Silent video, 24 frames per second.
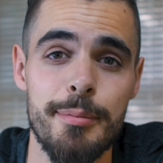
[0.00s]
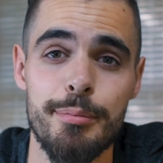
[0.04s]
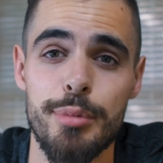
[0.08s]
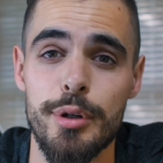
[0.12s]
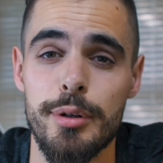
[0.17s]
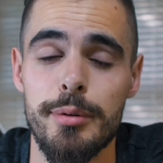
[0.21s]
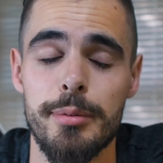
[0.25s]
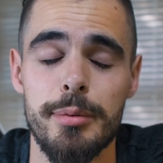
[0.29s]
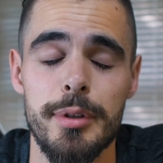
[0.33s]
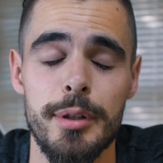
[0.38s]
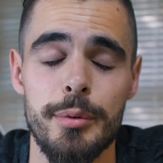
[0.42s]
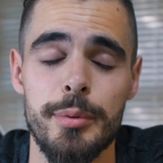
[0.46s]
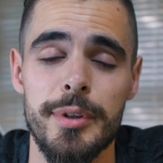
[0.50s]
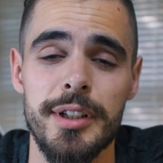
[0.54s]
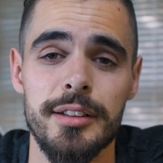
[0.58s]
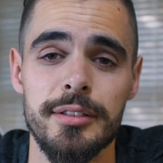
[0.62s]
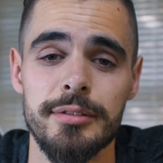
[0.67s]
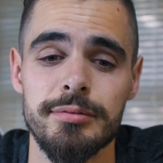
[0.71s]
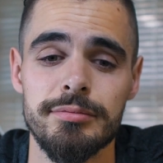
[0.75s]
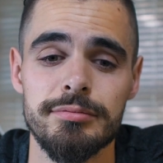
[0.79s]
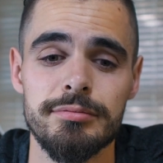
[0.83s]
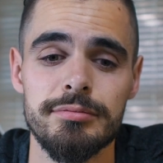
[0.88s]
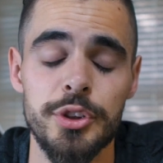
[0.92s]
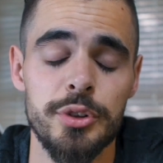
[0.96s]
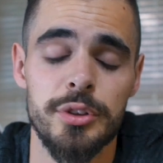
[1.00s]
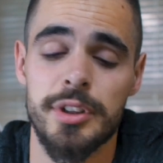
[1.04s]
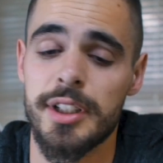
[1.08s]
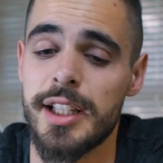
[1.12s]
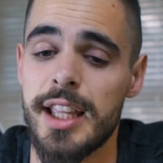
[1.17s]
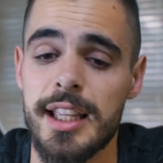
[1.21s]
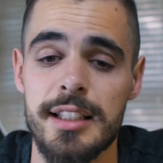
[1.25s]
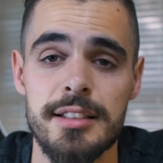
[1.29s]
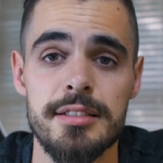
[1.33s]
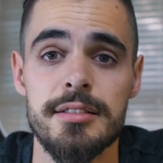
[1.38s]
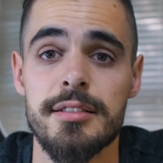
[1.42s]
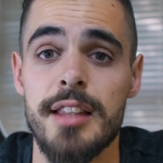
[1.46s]
I probably will. So I
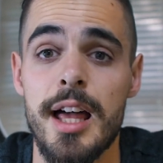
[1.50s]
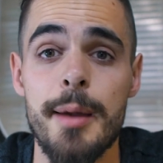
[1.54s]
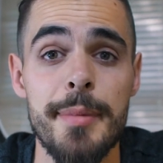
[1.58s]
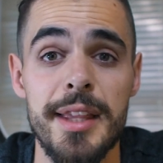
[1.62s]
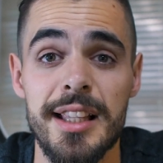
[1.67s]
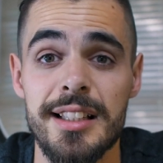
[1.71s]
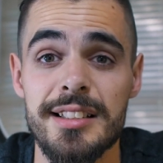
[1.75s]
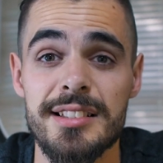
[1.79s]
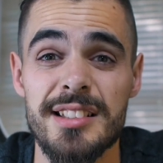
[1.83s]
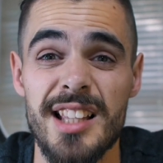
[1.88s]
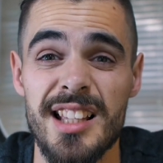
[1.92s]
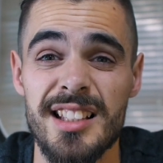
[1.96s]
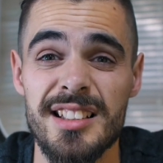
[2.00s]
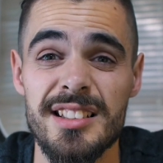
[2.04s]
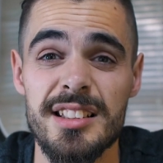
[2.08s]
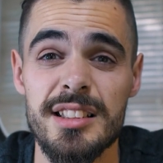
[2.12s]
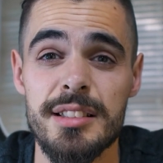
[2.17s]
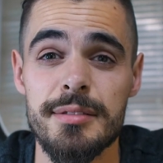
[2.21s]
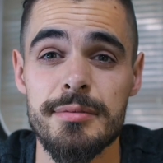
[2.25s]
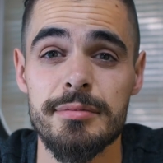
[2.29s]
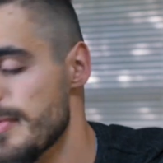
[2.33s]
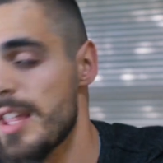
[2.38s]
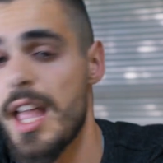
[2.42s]
guess that makes sense.